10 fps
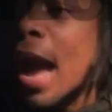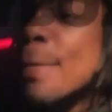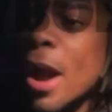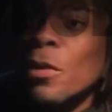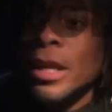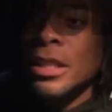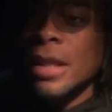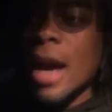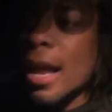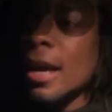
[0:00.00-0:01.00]
ride by what
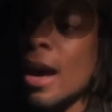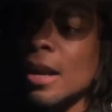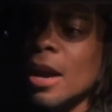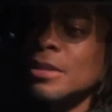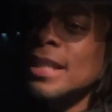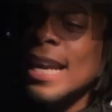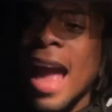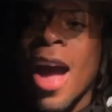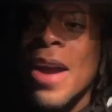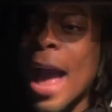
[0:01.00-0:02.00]
you call it. Hold on. See,
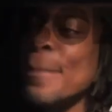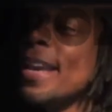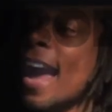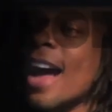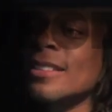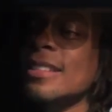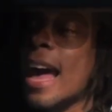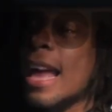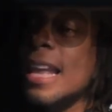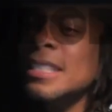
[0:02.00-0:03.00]
y'all got me outside.